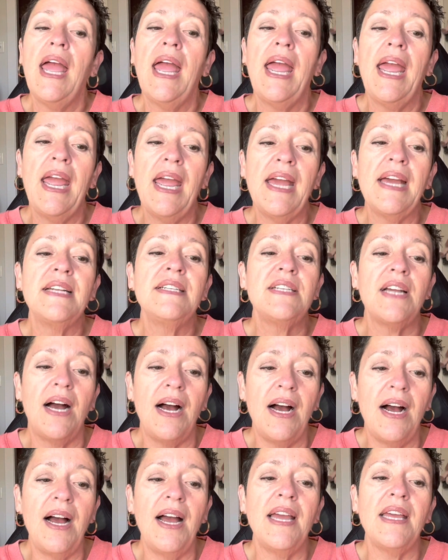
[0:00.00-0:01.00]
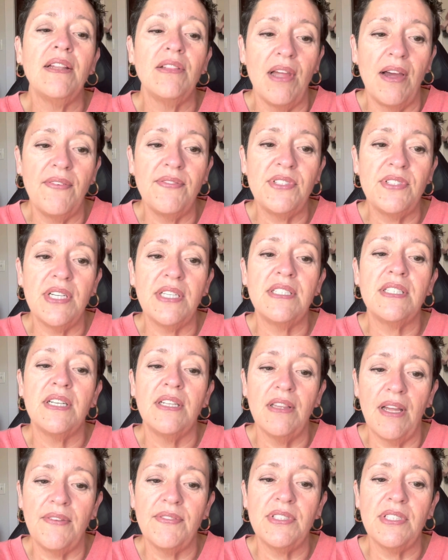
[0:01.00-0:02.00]
And I loved it,
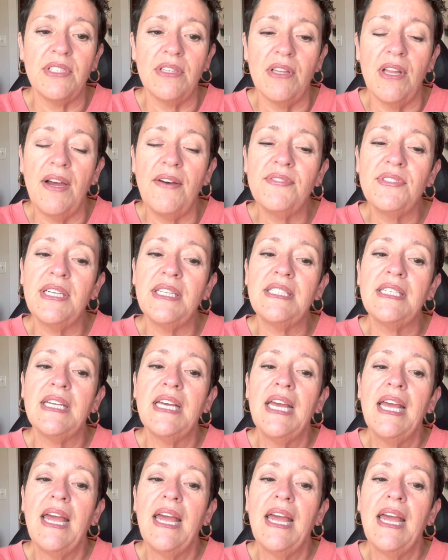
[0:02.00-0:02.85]
loved it, loved it.